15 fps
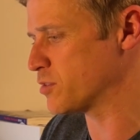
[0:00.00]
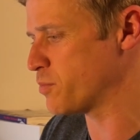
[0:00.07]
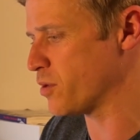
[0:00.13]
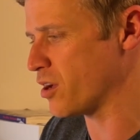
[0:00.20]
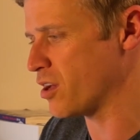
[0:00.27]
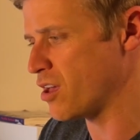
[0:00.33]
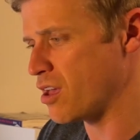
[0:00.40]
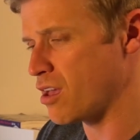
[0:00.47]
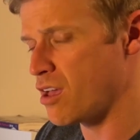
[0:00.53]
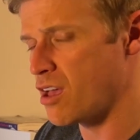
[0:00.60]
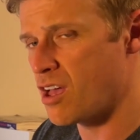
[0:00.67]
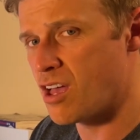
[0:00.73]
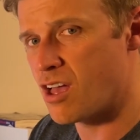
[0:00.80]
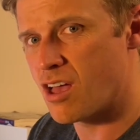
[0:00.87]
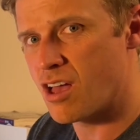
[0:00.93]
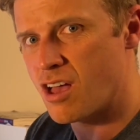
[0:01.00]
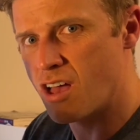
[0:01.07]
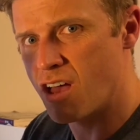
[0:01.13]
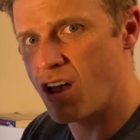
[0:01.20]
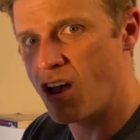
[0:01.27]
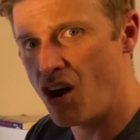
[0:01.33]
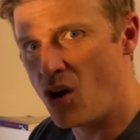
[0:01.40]
But
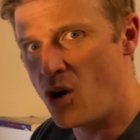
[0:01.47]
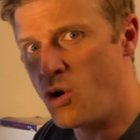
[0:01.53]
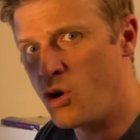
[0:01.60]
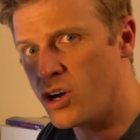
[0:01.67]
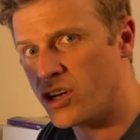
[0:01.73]
look